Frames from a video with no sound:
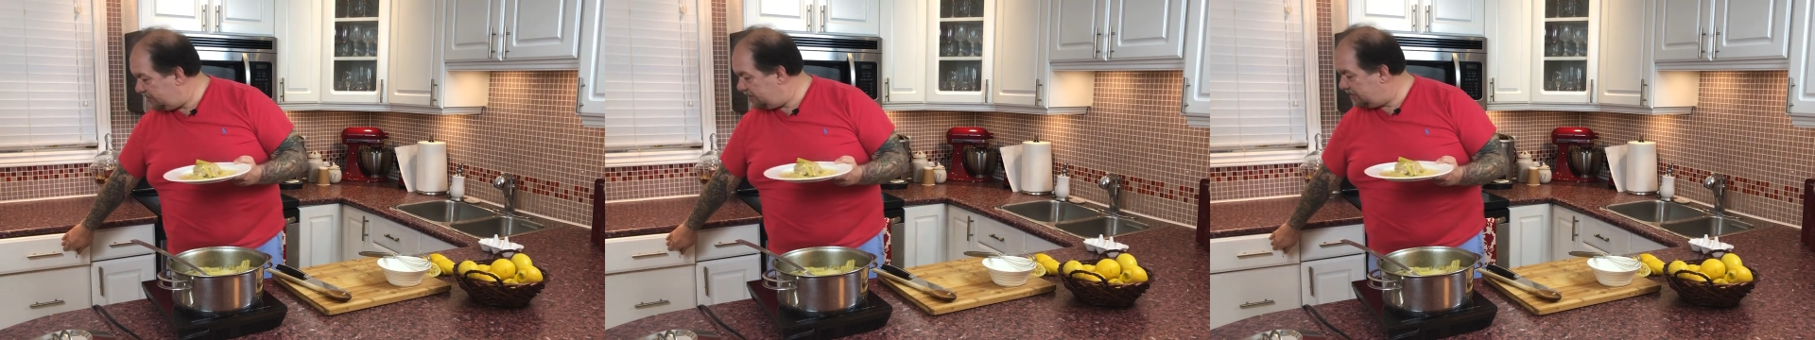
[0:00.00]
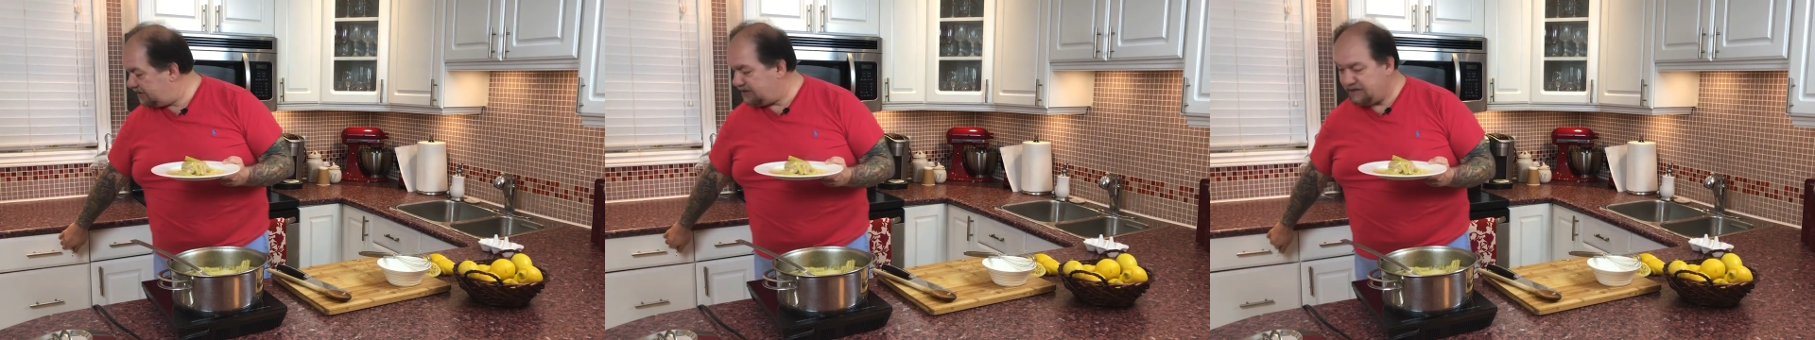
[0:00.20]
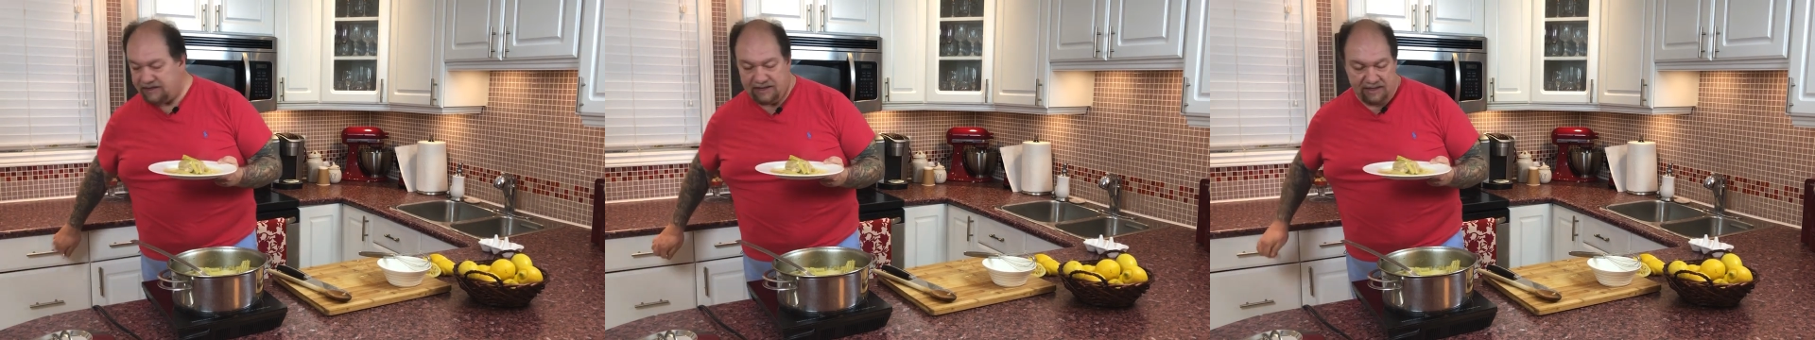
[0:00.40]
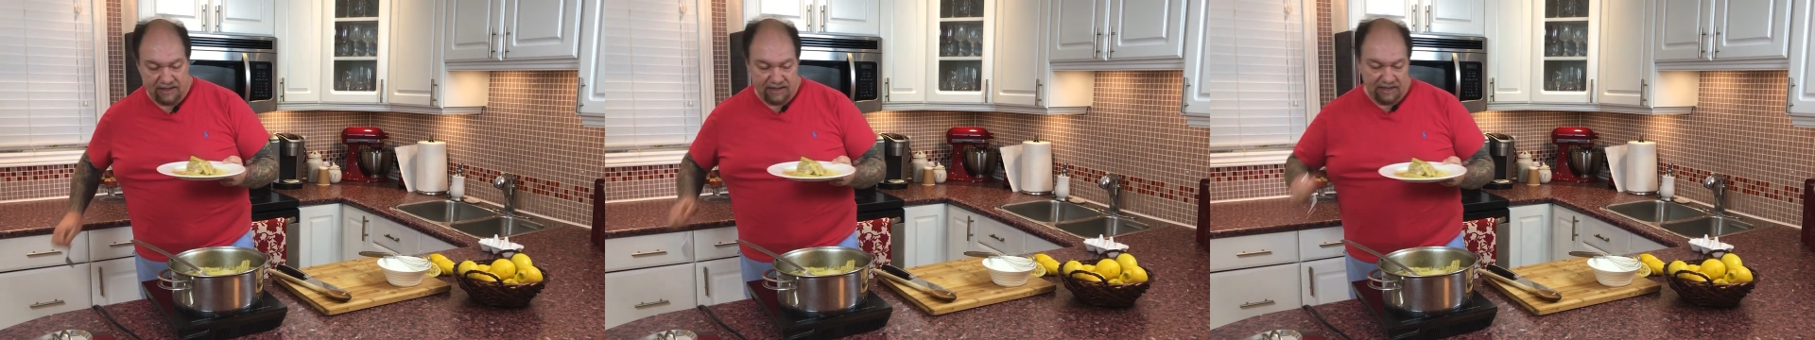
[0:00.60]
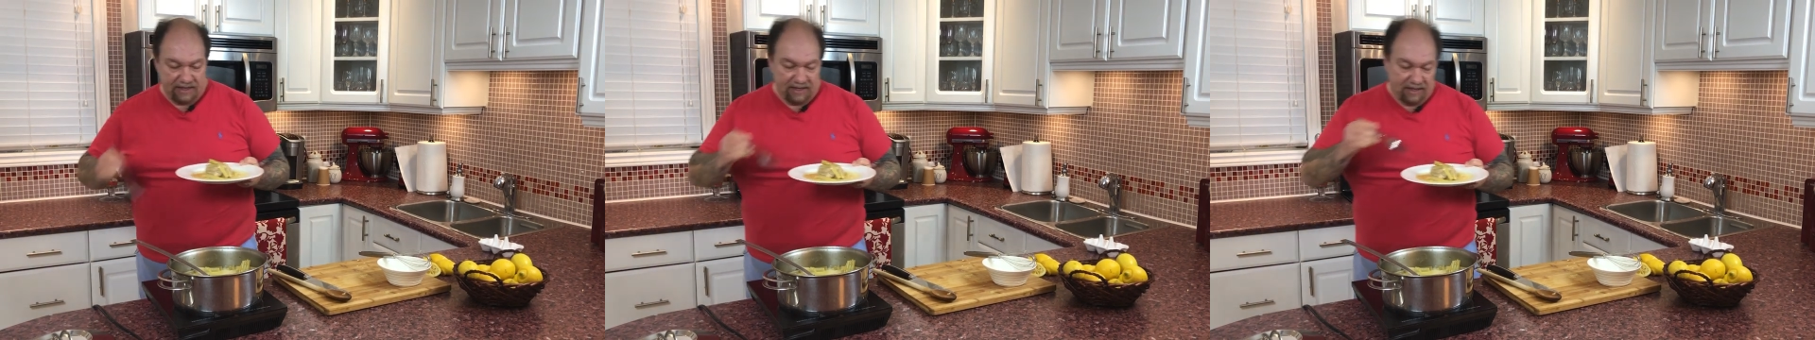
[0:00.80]

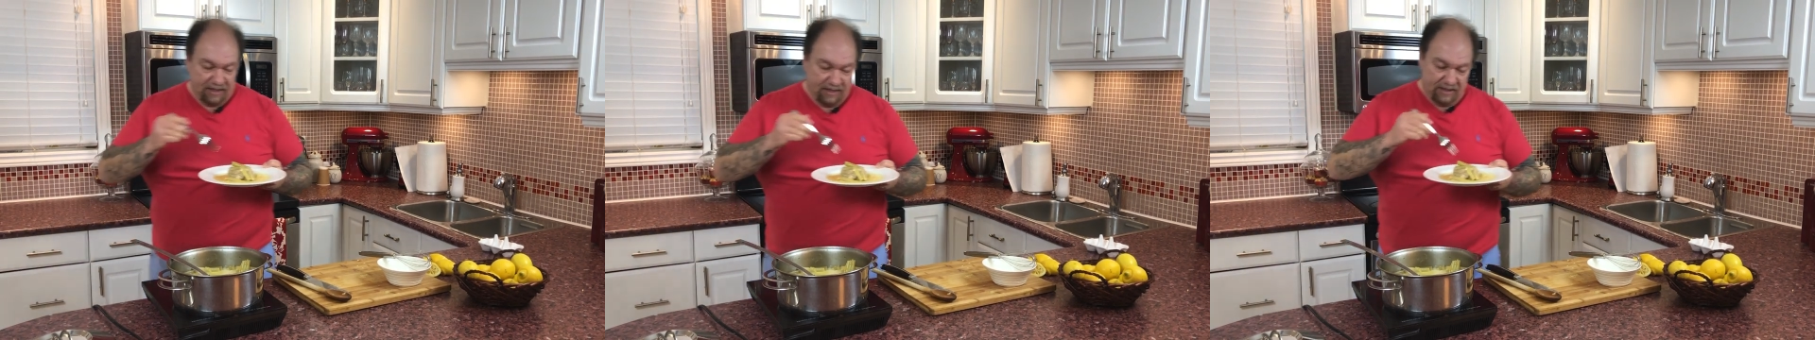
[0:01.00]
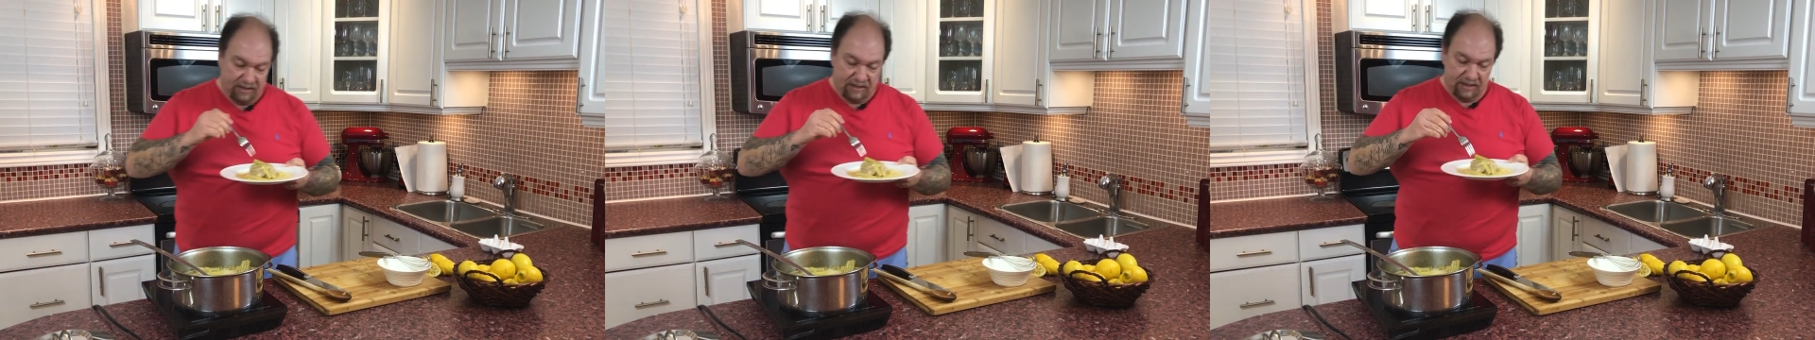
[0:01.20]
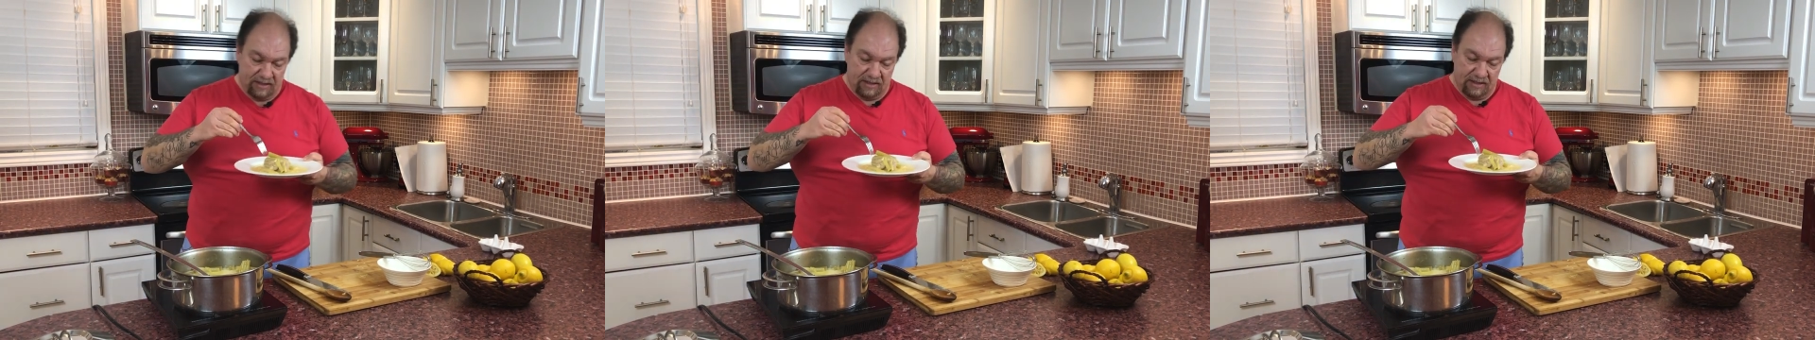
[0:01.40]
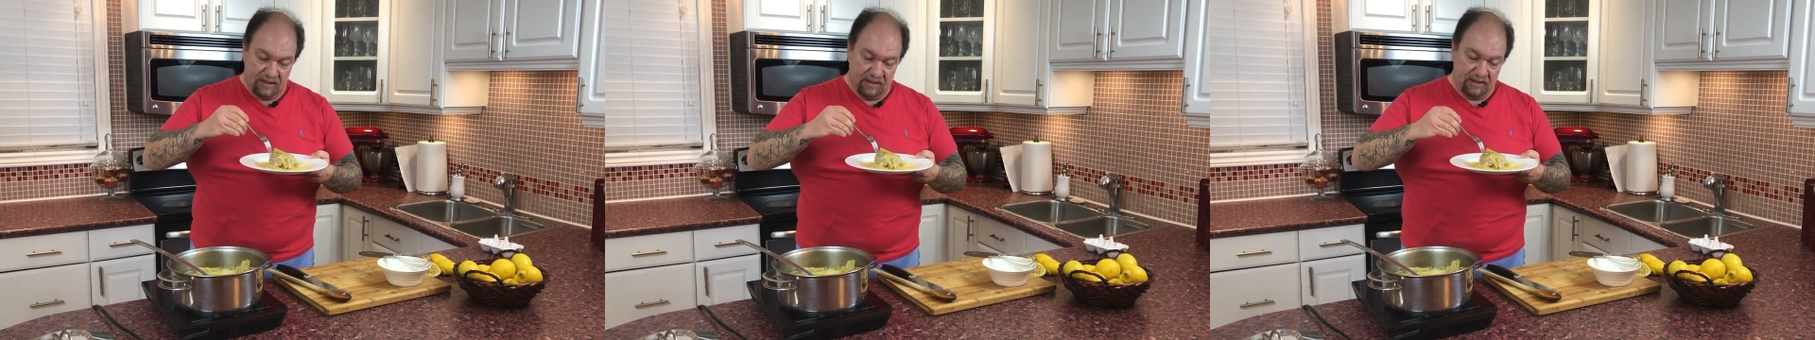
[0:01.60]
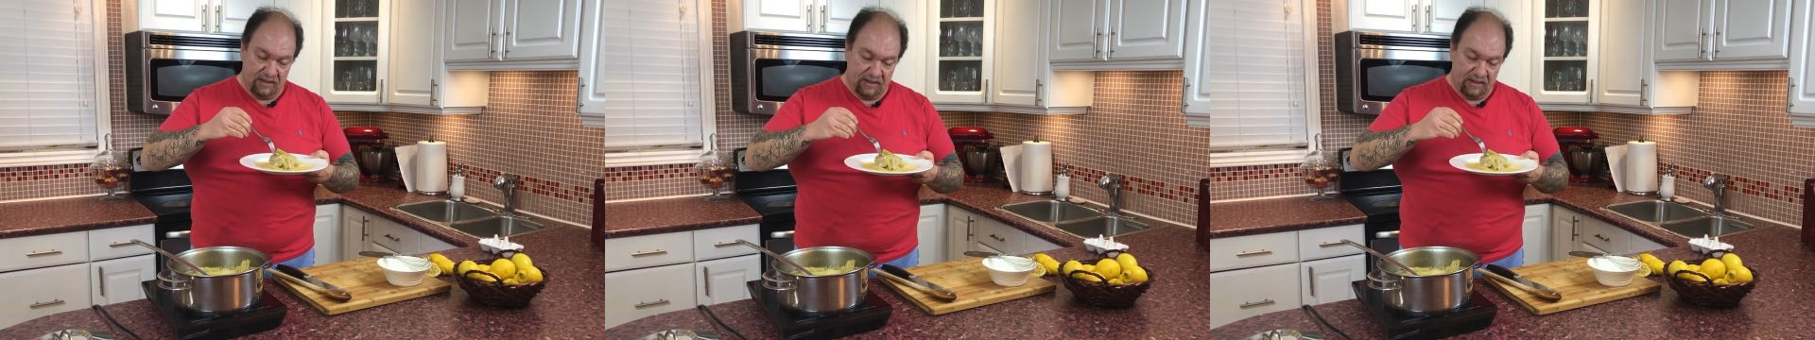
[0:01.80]
No one is speaking in this clip.